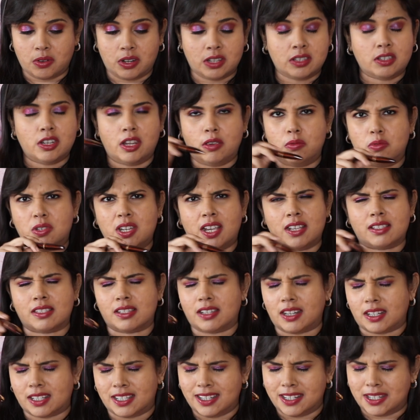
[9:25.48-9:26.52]
And no, it hasn't
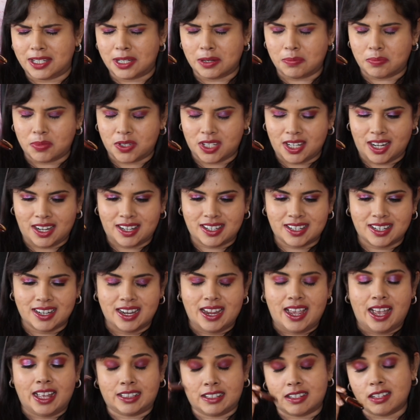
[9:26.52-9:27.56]
actually shipped yet.
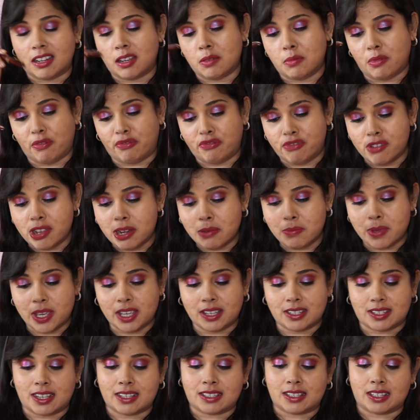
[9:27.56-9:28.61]
At the time of filming,
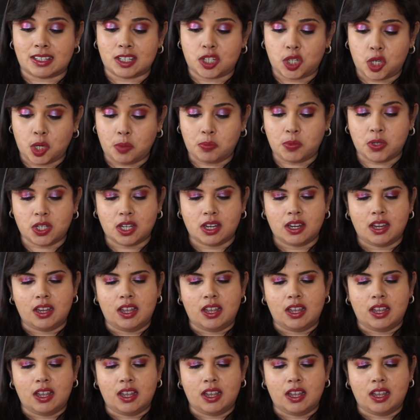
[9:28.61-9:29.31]
it hasn't shipped.